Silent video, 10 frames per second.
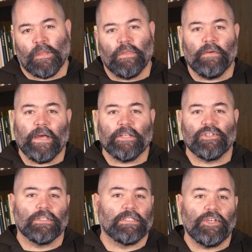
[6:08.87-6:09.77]
The
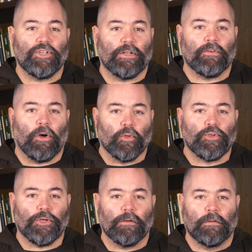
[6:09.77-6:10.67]
evangelization of
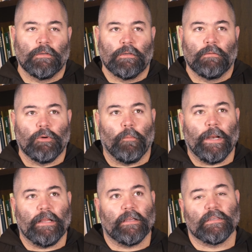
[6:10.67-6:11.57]
culture, Pope
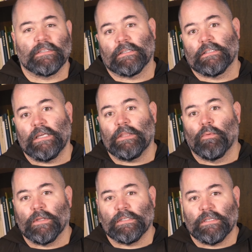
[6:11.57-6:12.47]
Benedict the sixteenth
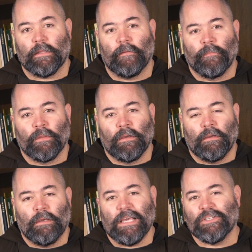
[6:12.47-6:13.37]
once said,
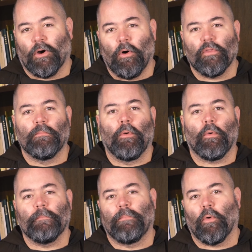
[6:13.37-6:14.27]
is all the
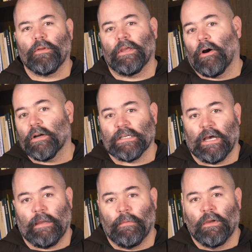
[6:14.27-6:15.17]
more important in our
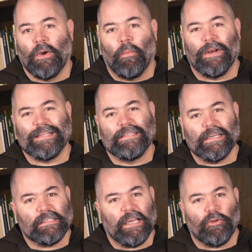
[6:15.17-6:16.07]
time when a
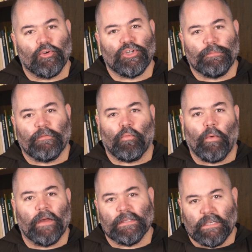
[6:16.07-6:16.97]
dictatorship of
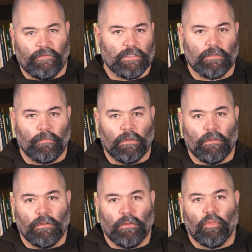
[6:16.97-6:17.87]
relativism
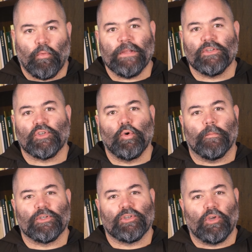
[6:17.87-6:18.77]
threatens to
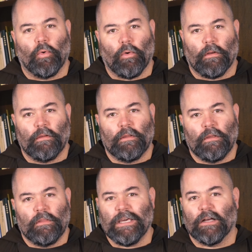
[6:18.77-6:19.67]
obscure
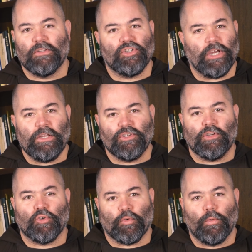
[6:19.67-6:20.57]
the
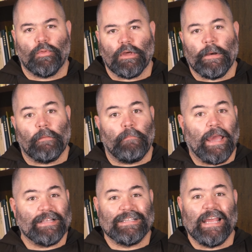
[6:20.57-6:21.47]
unchanging truth about
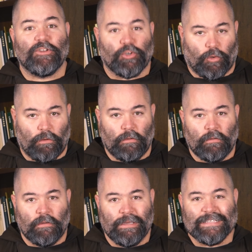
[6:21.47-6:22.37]
man's nature,
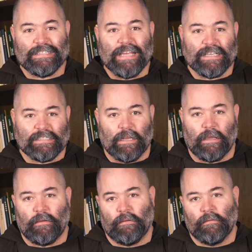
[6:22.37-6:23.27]
his
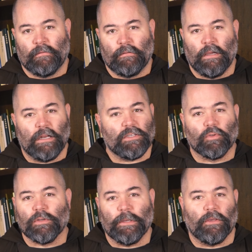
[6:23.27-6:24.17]
destiny, and his
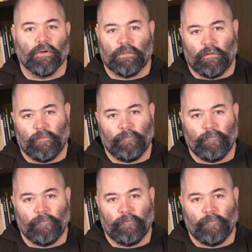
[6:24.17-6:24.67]
ultimate good.